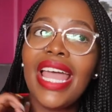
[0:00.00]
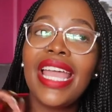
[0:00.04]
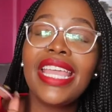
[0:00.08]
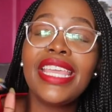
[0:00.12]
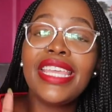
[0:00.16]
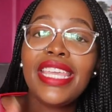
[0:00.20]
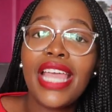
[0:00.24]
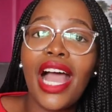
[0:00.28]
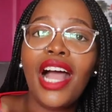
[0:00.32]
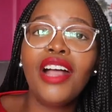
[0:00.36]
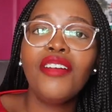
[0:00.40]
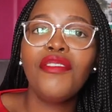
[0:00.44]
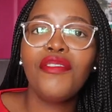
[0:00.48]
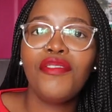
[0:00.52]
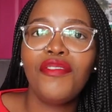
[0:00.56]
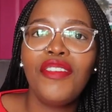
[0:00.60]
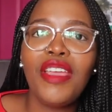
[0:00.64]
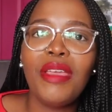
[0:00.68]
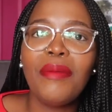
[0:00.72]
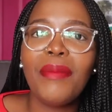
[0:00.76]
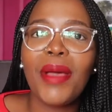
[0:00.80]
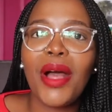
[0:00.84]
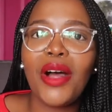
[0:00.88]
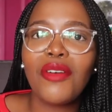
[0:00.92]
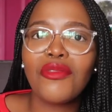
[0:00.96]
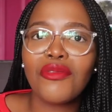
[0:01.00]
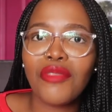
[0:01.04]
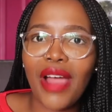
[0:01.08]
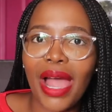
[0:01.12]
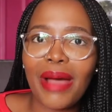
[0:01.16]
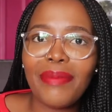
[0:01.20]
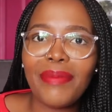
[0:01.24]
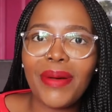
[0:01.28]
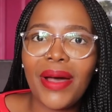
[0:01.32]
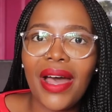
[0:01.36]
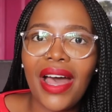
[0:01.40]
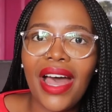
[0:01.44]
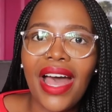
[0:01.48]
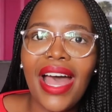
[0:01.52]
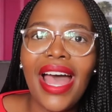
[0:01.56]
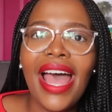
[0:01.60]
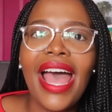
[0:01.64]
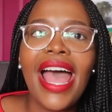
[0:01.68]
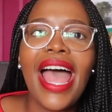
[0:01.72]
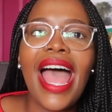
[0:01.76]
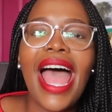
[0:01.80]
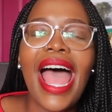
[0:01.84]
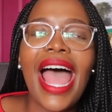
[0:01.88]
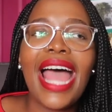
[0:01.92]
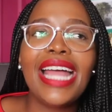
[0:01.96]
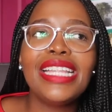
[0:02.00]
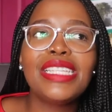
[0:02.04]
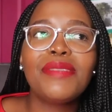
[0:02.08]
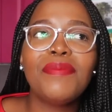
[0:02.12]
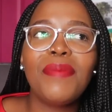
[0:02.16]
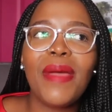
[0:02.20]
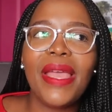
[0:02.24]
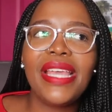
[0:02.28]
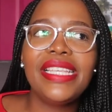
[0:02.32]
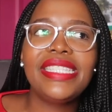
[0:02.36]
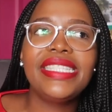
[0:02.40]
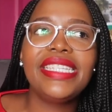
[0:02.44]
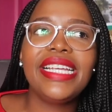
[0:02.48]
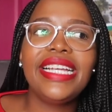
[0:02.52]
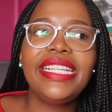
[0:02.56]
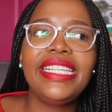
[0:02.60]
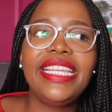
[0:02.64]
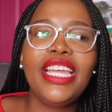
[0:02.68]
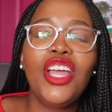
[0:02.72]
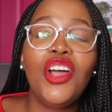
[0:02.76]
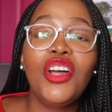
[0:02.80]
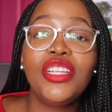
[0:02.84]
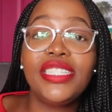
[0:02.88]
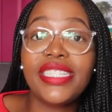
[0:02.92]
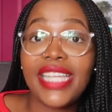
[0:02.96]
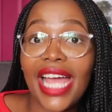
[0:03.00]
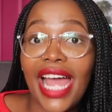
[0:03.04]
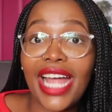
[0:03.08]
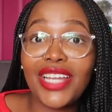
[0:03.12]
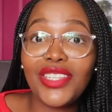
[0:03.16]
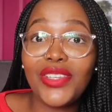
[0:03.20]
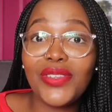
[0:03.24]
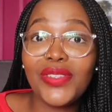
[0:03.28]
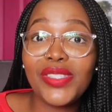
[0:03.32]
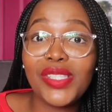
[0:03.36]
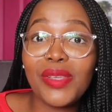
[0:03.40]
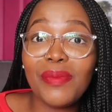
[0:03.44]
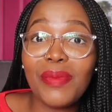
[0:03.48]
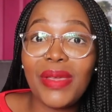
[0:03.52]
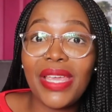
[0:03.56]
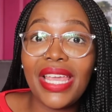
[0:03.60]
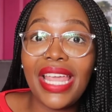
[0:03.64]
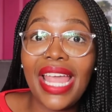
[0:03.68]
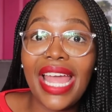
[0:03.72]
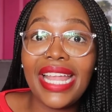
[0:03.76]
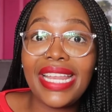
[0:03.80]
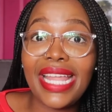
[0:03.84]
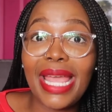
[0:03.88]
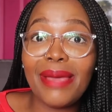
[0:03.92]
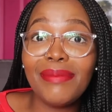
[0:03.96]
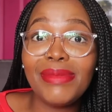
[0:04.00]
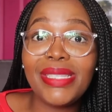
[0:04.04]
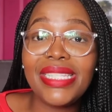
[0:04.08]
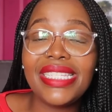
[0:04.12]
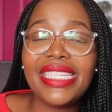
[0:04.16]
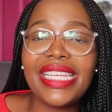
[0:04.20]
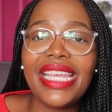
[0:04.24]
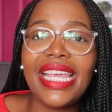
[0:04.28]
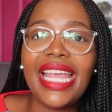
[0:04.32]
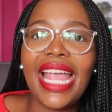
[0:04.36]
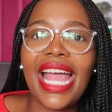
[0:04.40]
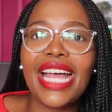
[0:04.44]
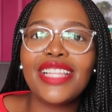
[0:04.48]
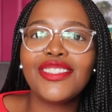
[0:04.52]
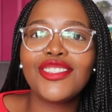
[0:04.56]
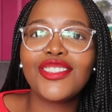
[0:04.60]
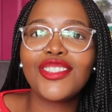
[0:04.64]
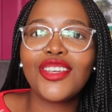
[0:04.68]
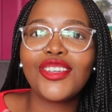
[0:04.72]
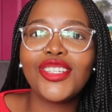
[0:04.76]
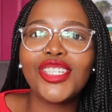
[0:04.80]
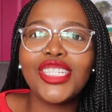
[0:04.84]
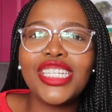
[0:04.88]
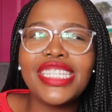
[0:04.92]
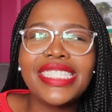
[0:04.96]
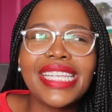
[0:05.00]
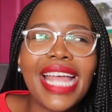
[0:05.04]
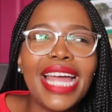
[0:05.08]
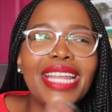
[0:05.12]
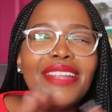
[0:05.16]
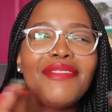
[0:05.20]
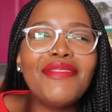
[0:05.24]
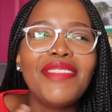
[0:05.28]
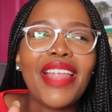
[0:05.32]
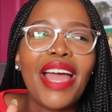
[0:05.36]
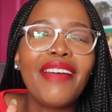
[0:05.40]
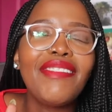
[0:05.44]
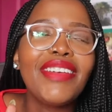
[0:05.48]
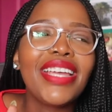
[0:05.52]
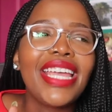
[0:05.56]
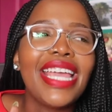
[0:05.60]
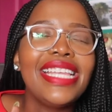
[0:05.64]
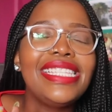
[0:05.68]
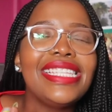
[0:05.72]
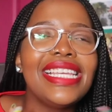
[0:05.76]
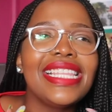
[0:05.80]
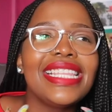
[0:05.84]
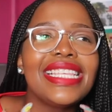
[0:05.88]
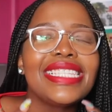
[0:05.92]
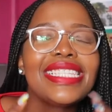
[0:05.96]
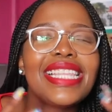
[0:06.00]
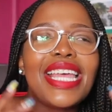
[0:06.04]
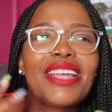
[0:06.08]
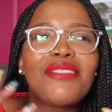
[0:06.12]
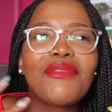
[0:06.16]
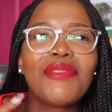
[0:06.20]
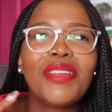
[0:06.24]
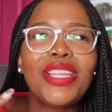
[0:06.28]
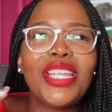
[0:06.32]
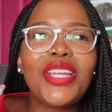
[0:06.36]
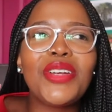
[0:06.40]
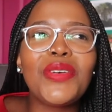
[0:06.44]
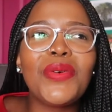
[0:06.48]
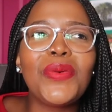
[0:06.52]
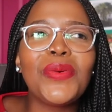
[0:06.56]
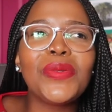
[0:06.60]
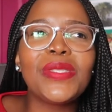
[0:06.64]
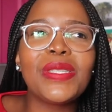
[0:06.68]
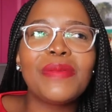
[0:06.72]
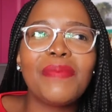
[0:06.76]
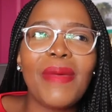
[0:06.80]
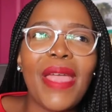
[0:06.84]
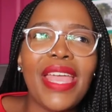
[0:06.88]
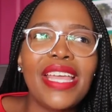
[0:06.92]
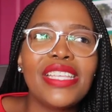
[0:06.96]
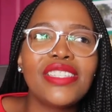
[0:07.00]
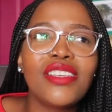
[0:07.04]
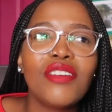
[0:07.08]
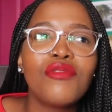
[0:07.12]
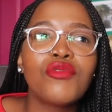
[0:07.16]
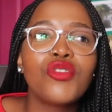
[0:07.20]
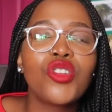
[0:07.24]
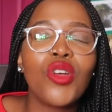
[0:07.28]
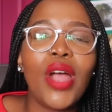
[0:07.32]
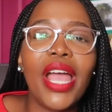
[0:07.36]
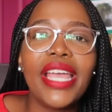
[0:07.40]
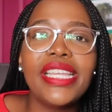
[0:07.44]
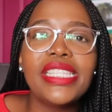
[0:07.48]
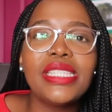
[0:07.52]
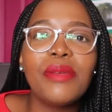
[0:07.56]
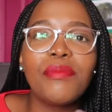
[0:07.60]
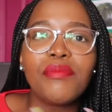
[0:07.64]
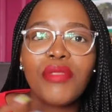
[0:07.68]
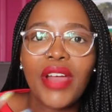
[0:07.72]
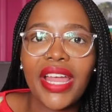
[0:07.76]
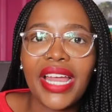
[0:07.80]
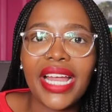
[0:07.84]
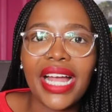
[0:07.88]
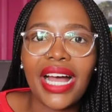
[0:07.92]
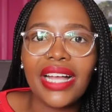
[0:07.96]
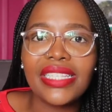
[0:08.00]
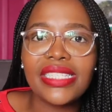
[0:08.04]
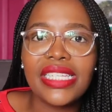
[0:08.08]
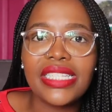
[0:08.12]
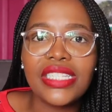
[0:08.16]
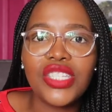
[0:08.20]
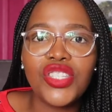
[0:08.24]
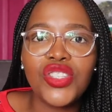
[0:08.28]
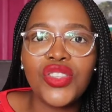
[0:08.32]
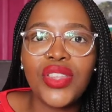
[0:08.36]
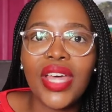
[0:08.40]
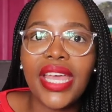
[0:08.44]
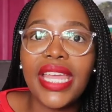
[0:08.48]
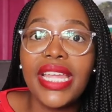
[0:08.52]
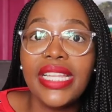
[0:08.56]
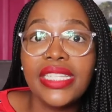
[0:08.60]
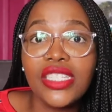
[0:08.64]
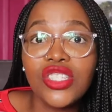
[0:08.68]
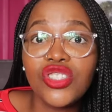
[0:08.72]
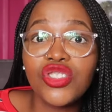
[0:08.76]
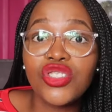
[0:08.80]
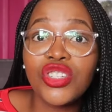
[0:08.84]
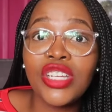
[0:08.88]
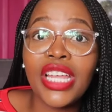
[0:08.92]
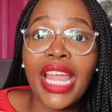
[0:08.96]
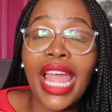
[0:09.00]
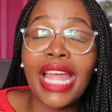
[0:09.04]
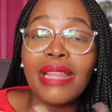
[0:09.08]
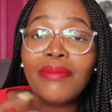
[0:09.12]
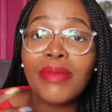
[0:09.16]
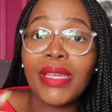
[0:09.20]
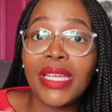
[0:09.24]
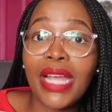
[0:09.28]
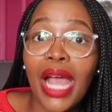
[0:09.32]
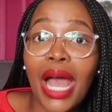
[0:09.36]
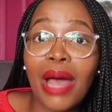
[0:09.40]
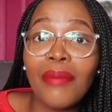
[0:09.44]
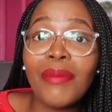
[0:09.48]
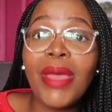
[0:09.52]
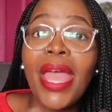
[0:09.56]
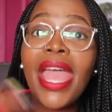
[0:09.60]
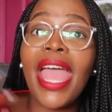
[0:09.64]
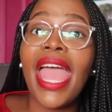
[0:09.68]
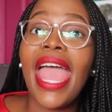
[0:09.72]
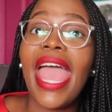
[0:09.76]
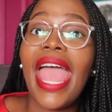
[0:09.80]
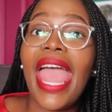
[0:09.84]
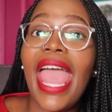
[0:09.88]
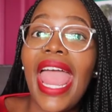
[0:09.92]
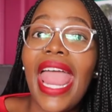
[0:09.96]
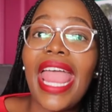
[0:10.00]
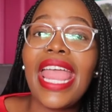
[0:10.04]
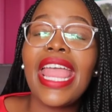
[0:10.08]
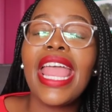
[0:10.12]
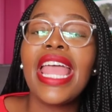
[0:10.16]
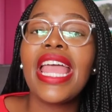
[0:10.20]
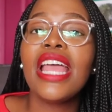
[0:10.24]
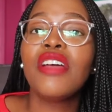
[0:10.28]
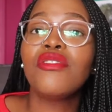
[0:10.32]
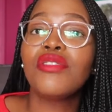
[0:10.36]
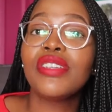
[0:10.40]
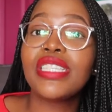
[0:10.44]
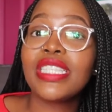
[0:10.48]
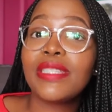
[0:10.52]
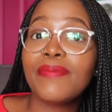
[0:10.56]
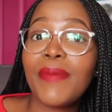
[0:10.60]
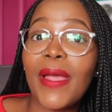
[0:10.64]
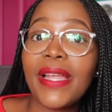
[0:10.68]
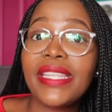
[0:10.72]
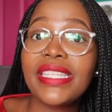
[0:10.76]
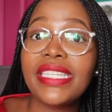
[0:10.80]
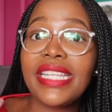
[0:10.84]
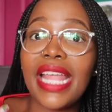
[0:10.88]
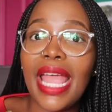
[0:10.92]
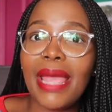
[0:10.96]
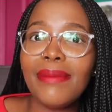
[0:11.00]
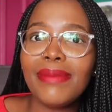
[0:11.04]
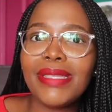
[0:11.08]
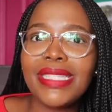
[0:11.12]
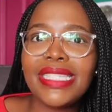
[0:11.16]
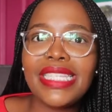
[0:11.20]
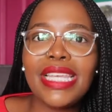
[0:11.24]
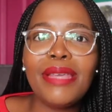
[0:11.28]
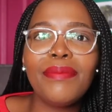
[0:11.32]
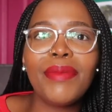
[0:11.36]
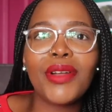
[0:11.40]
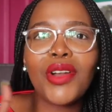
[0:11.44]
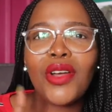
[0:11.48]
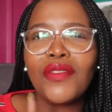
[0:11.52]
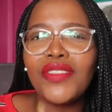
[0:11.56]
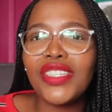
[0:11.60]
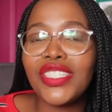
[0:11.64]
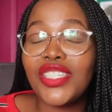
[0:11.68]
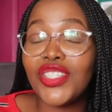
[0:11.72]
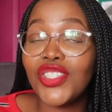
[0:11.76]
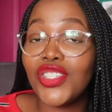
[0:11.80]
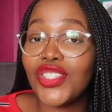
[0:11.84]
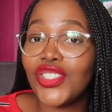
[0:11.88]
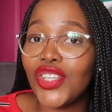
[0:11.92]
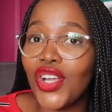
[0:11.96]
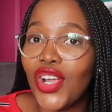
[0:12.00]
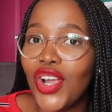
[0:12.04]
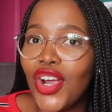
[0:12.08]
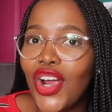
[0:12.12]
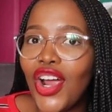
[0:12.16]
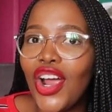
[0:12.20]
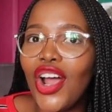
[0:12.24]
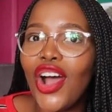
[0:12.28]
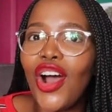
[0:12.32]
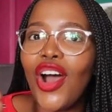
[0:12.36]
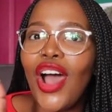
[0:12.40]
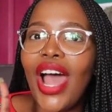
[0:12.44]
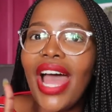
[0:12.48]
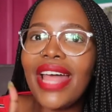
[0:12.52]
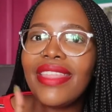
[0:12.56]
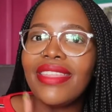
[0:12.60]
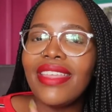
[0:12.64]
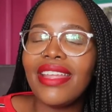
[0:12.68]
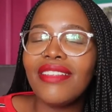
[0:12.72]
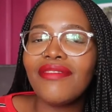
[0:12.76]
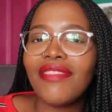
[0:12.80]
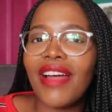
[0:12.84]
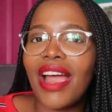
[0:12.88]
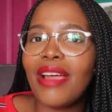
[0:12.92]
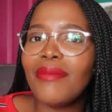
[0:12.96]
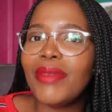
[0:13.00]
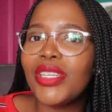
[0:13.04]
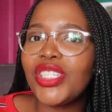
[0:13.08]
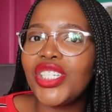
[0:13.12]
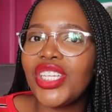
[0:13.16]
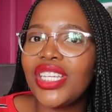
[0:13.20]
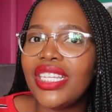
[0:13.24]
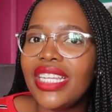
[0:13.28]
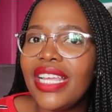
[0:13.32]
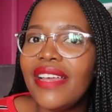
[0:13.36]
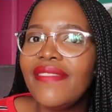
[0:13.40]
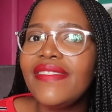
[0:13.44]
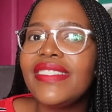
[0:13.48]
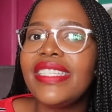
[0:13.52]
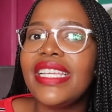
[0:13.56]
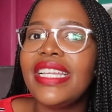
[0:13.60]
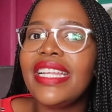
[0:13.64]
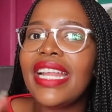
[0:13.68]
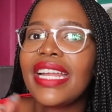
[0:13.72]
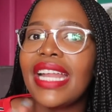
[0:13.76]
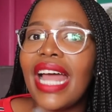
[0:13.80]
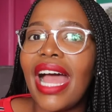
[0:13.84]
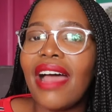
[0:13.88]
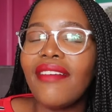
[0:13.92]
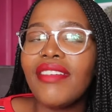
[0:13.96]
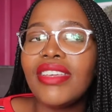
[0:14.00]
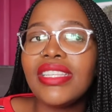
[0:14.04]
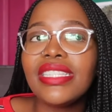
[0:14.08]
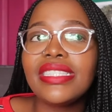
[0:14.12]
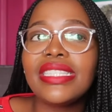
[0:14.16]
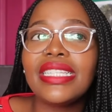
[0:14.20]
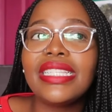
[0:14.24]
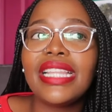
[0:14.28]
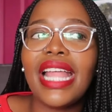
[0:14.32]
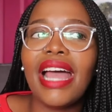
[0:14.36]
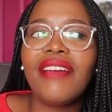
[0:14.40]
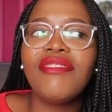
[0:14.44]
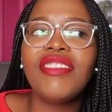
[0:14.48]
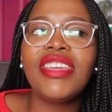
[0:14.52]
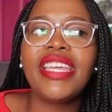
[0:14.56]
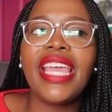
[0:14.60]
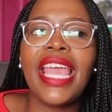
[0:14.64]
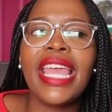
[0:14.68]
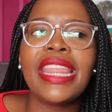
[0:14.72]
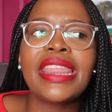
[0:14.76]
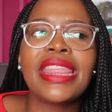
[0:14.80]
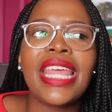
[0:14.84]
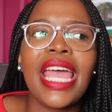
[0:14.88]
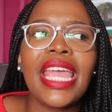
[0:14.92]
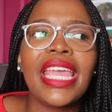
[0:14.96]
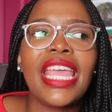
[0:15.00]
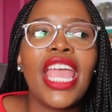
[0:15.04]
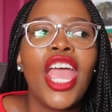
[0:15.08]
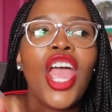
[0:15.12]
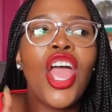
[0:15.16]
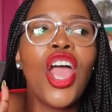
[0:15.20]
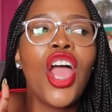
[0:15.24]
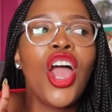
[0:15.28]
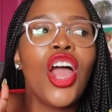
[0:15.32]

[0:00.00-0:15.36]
young female rapper, and basically her dad used to be an MC, and so she's kind of navigating this like really cool space of trying to break out into the industry and become a respected MC, but obviously she's a girl and the environment she lives in and having to navigate like